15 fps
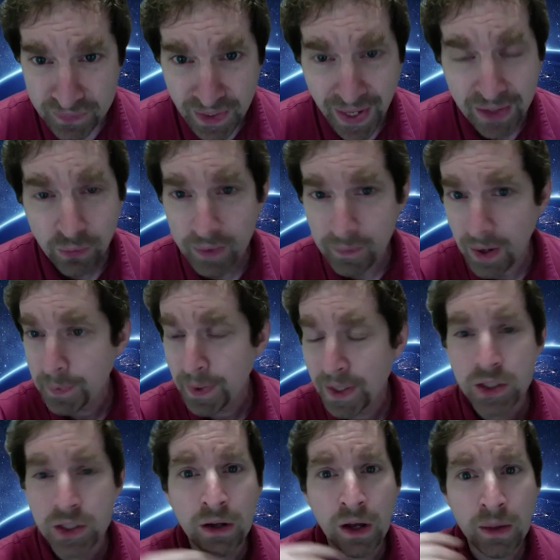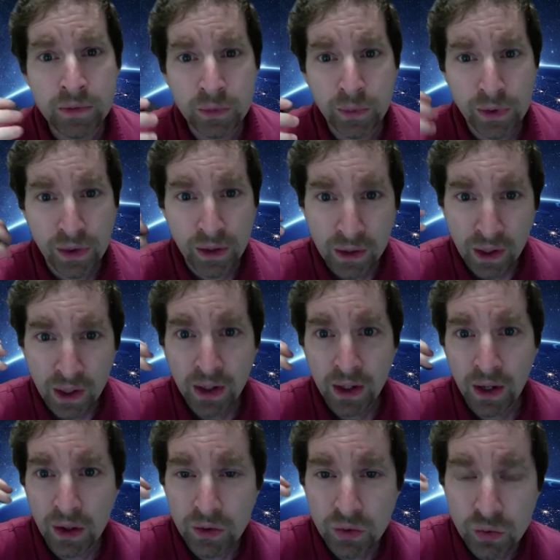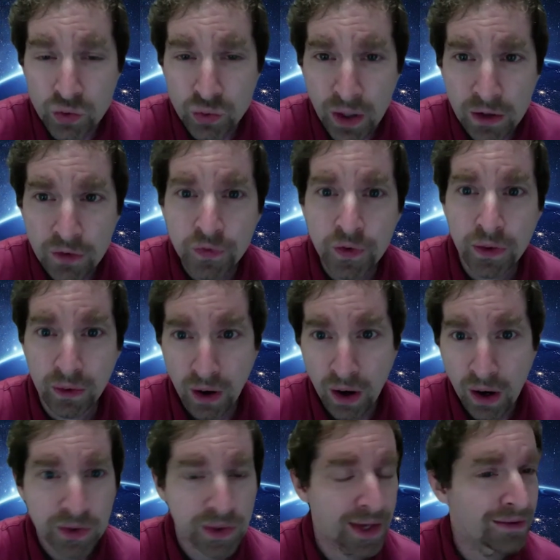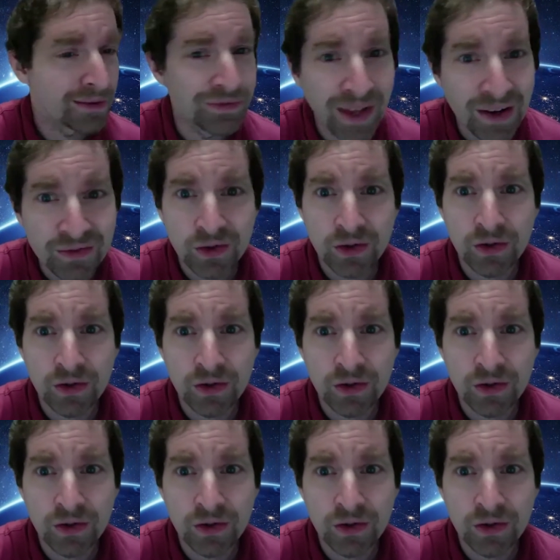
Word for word: And when my patient comes with a, a new drug for their heart that I've never